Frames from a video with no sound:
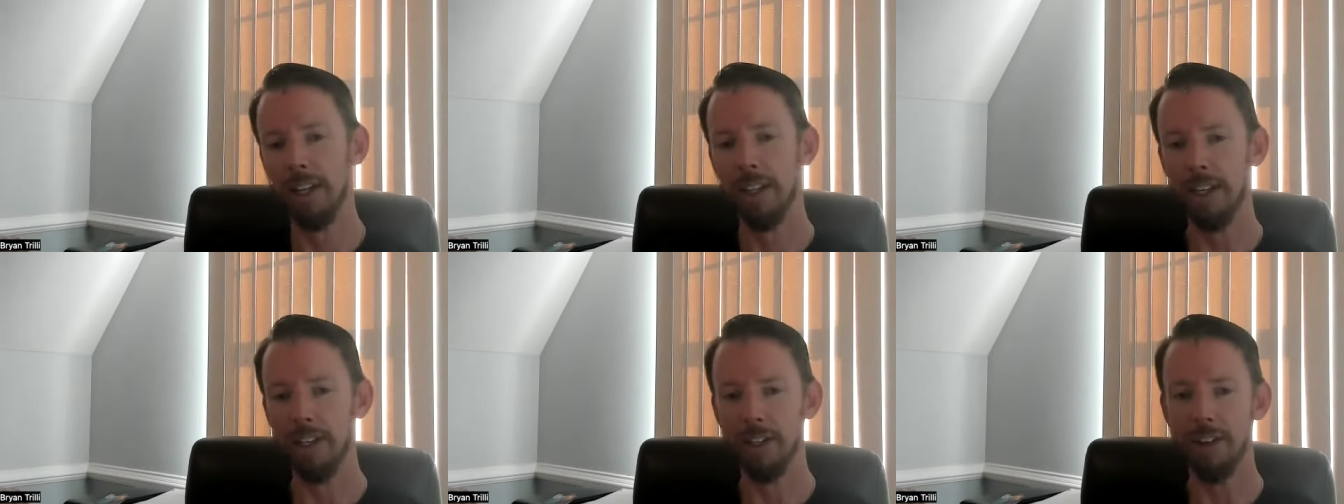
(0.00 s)

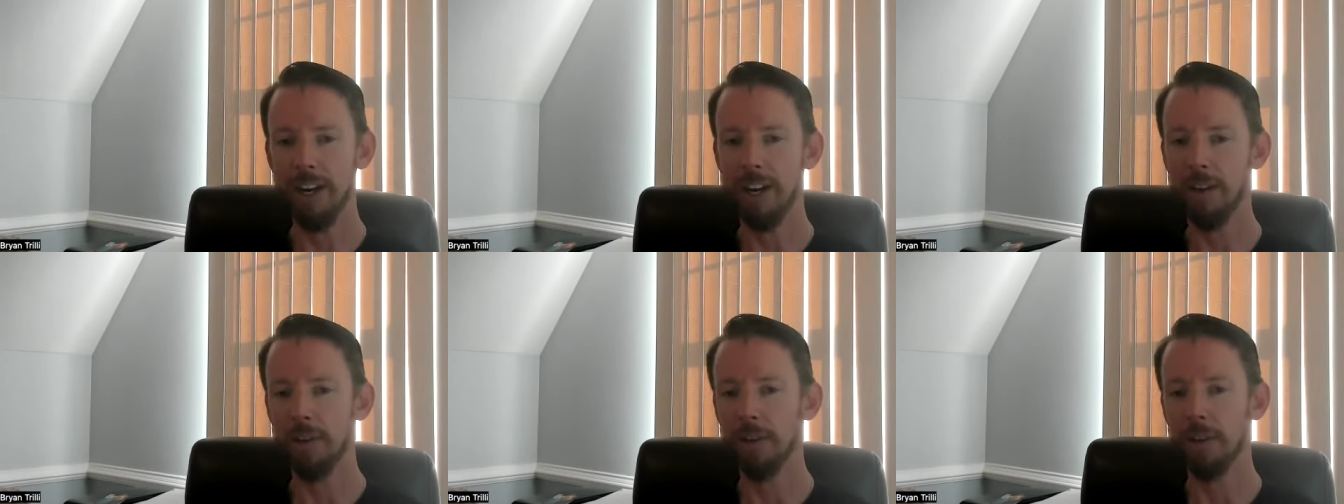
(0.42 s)
That's not
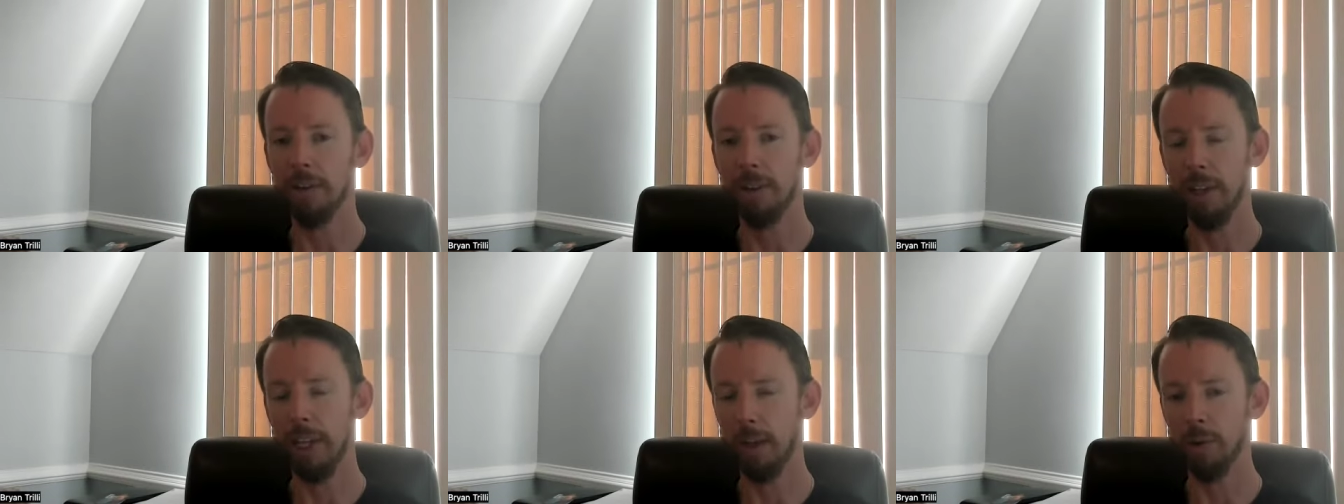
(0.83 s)
how
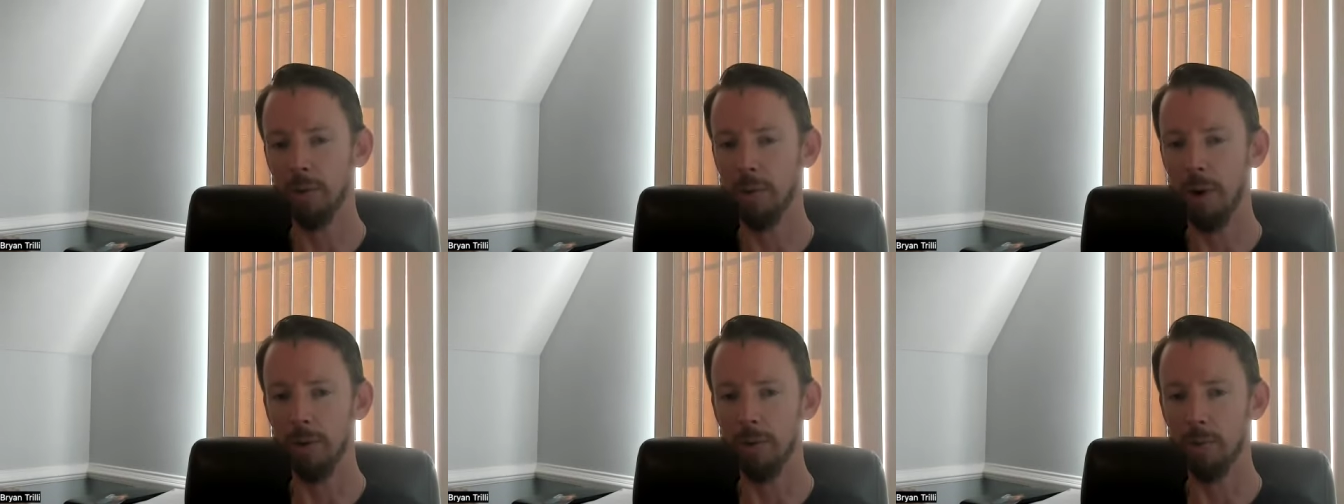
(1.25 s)
language
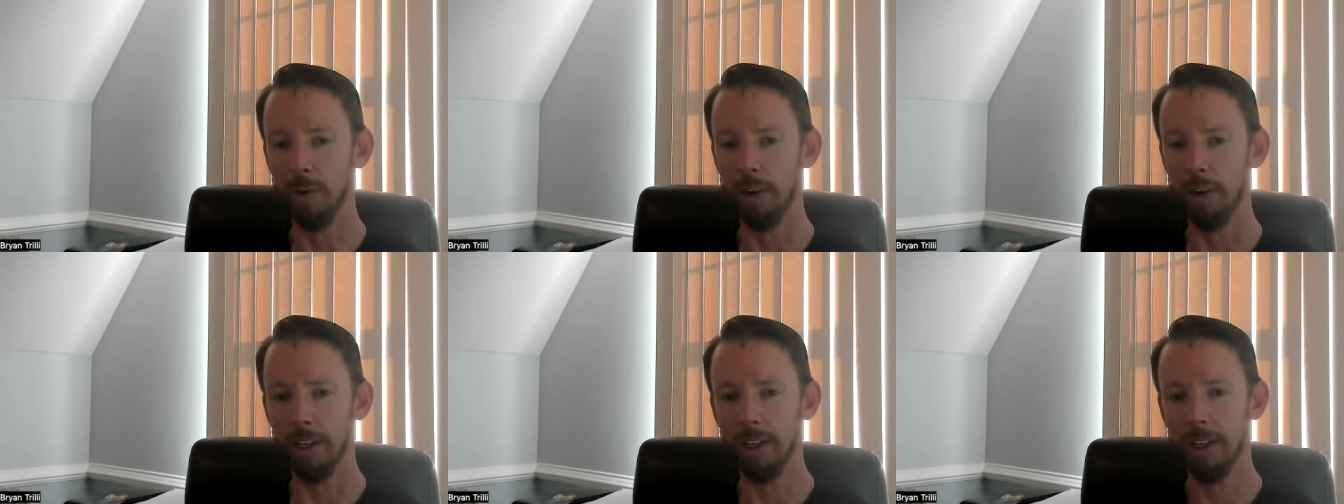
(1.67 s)
models
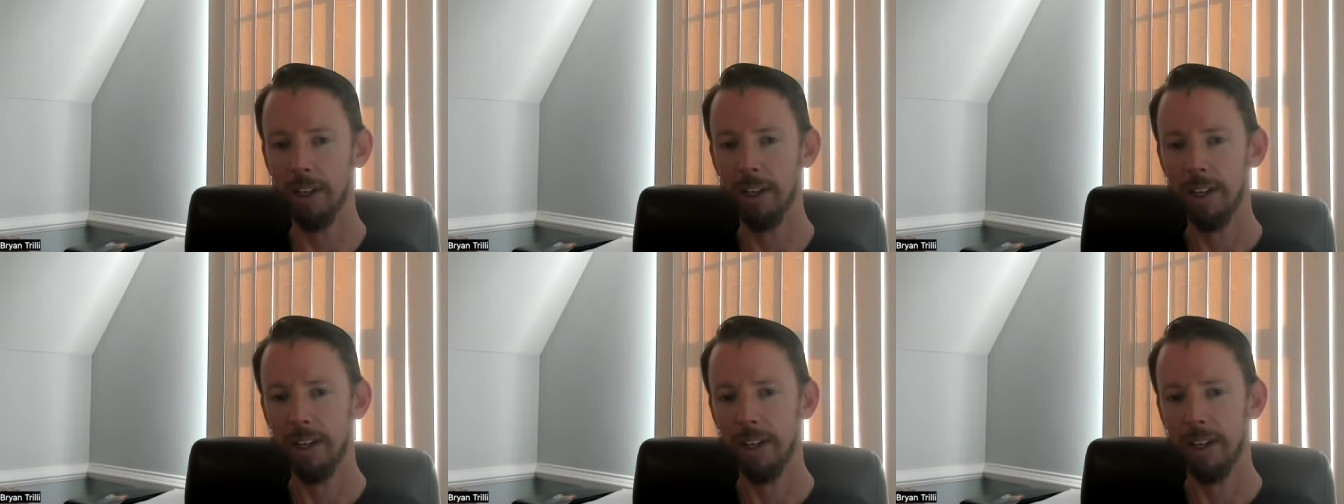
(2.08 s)
work.
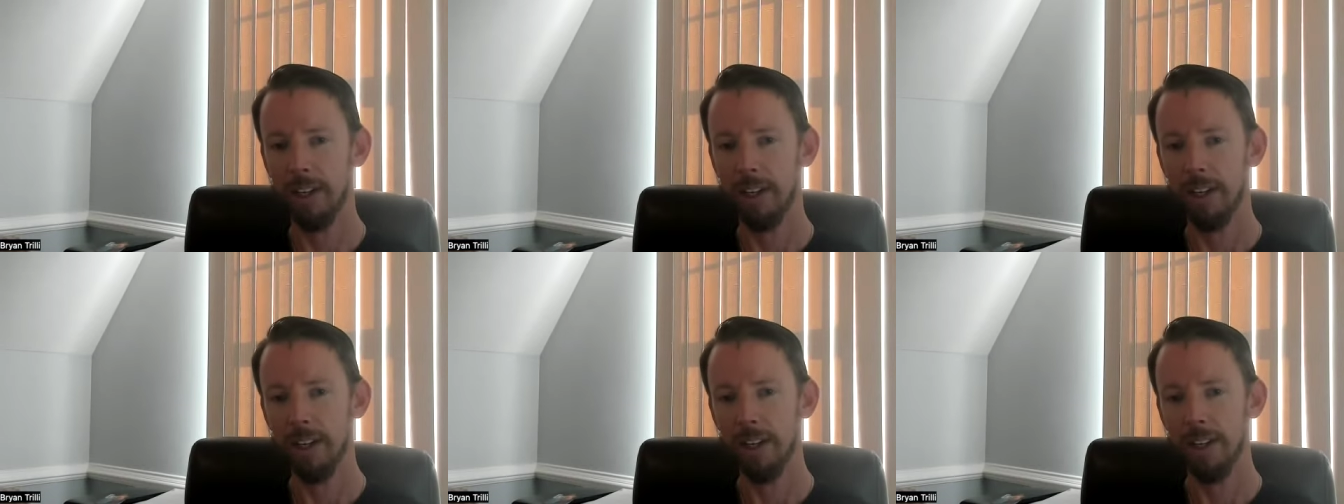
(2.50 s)

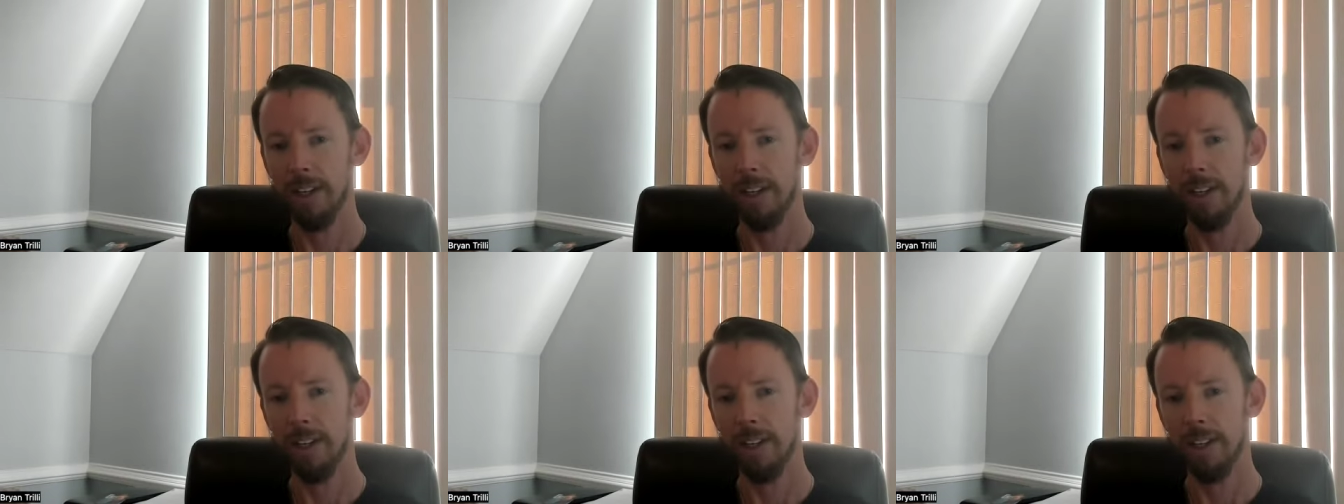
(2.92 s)

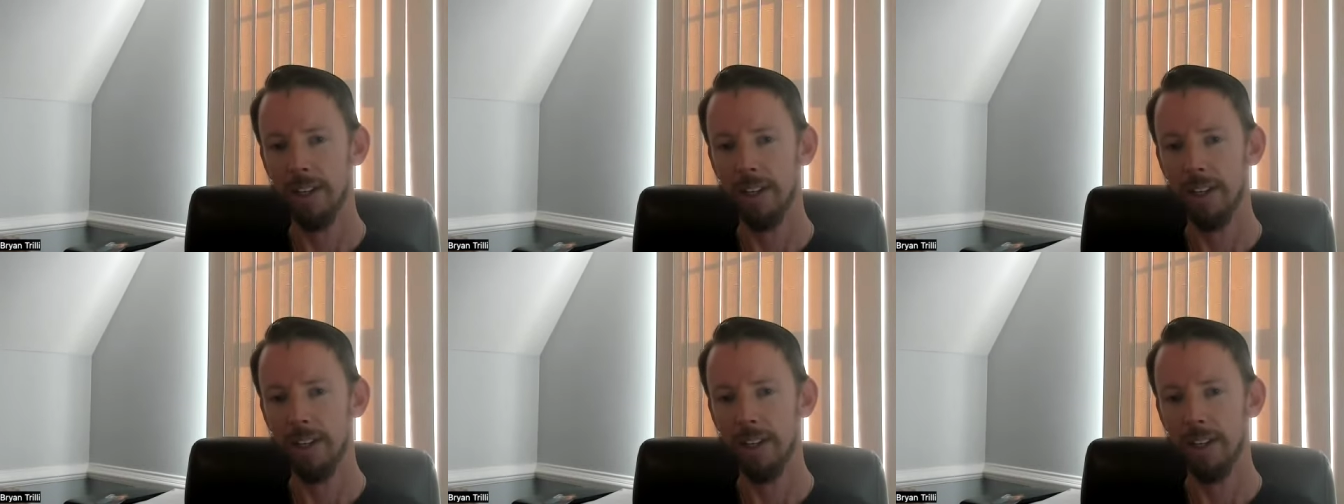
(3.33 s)
So